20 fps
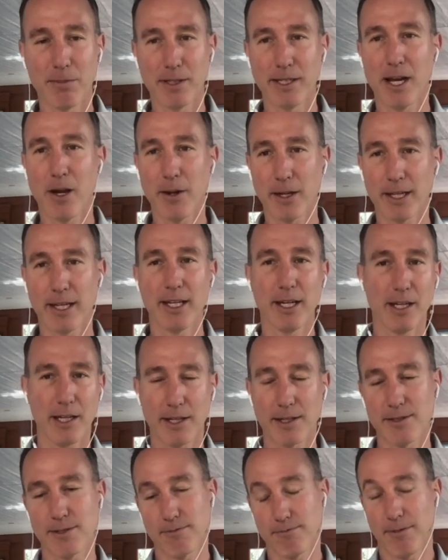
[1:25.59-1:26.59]
but now I get it
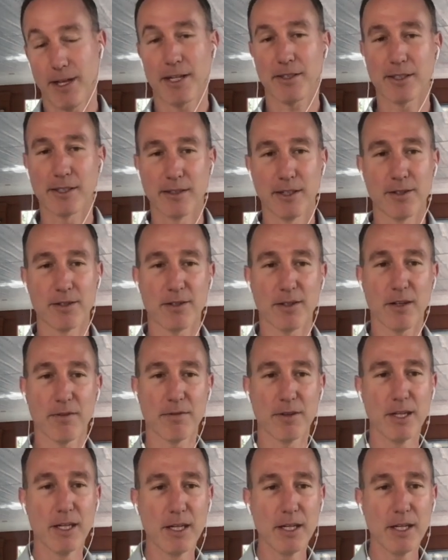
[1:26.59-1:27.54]
because it actually does stuff.